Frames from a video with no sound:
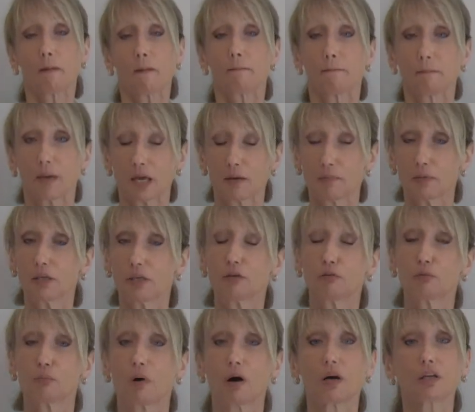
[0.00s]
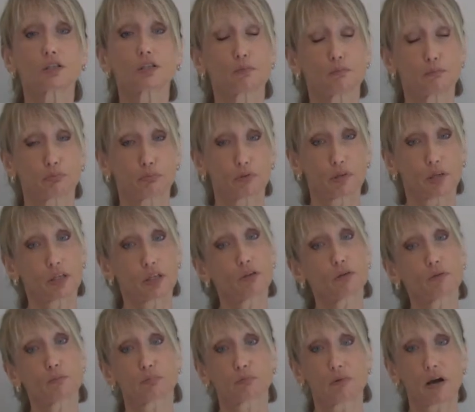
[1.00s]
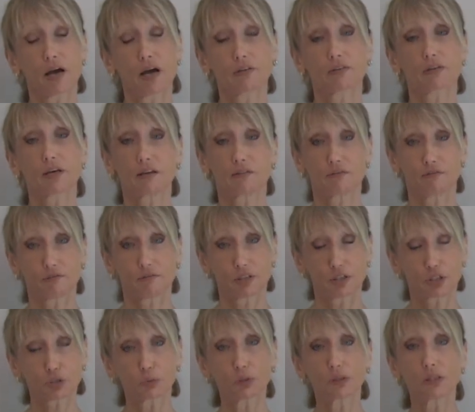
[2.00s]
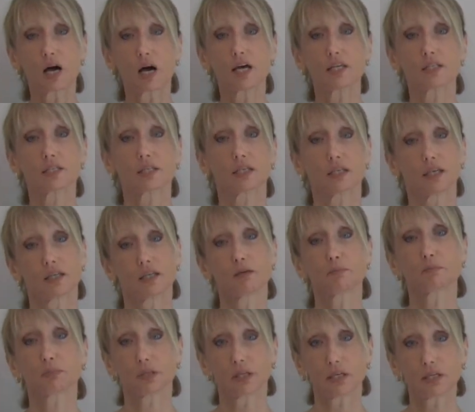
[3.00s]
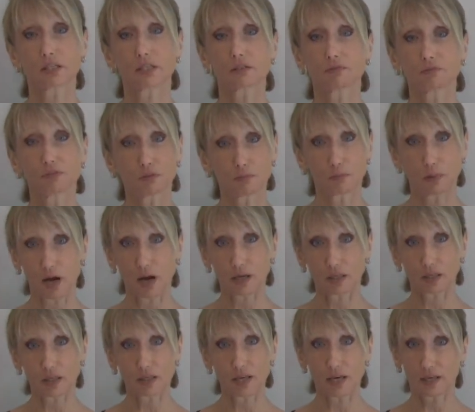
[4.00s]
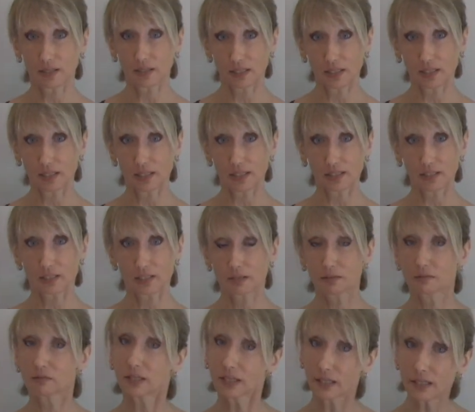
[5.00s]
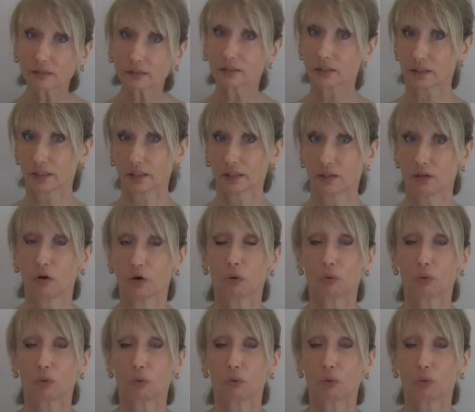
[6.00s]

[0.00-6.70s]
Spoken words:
Maybe you want to bring your breath and visualize it in a place of your body that needs healing